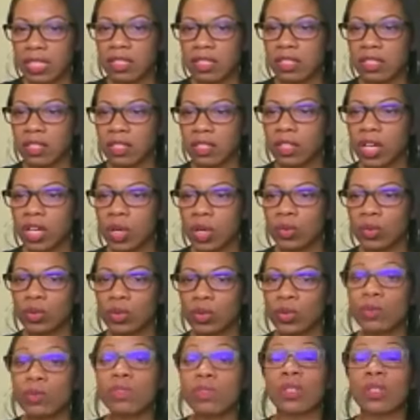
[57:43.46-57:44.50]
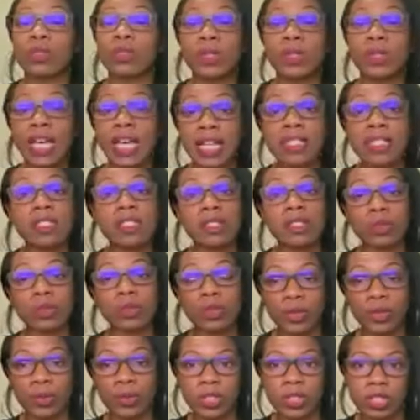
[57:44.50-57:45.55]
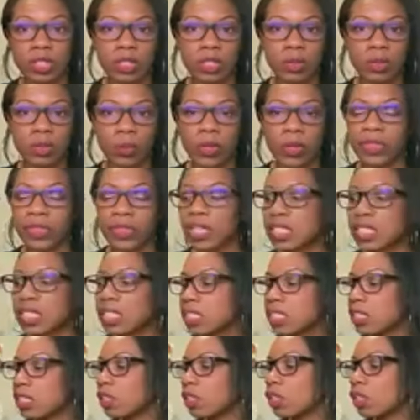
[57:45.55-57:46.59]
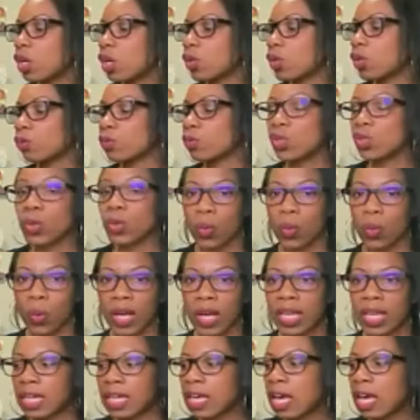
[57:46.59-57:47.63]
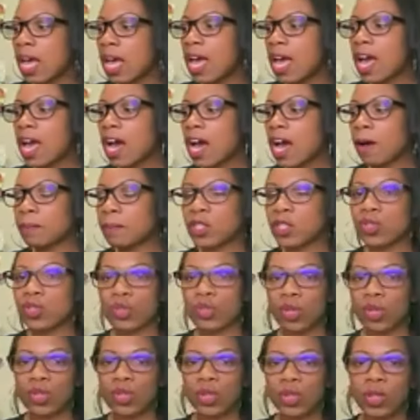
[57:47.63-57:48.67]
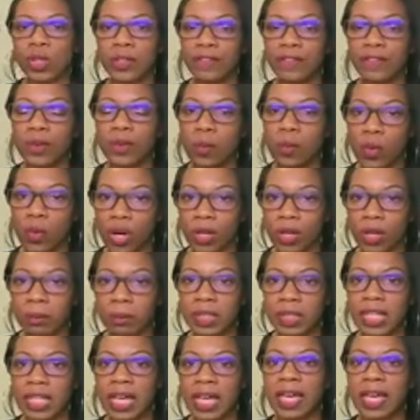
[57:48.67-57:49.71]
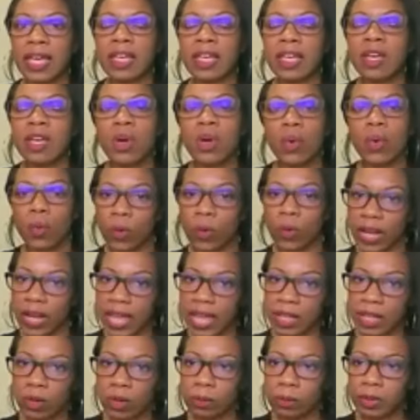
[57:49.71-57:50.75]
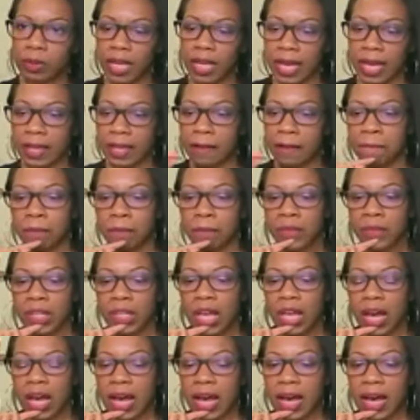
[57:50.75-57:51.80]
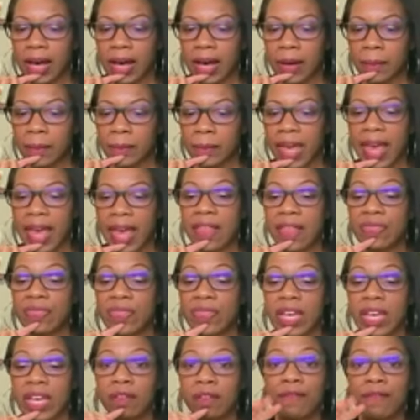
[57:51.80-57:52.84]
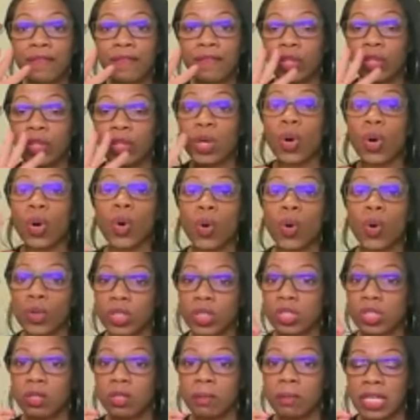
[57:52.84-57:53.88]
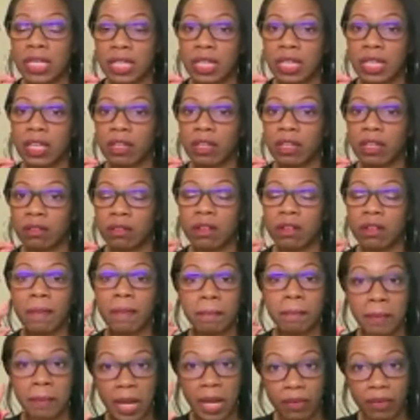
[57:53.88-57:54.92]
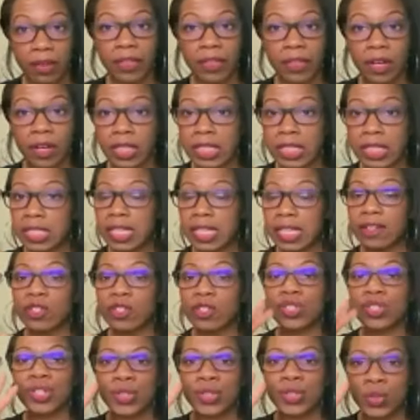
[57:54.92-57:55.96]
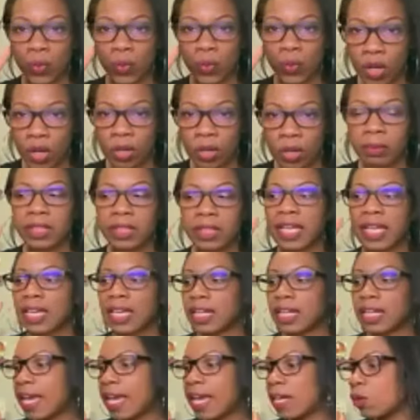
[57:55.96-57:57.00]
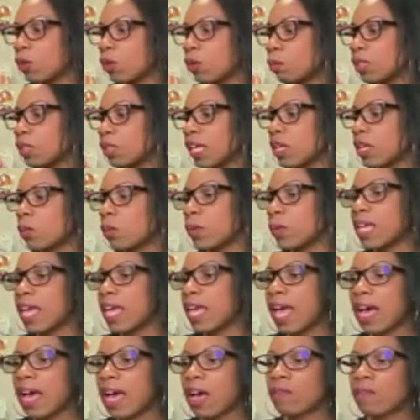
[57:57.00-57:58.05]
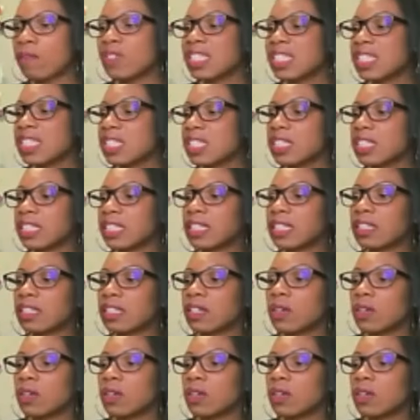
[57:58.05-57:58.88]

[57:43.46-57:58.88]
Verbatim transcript: silicone lube, so you can still use this with a silicone toy. Um, this is also good for water play or anal play. Um, and then for the ultimate in marathon sessions, water play, and anal play, we have Sleek.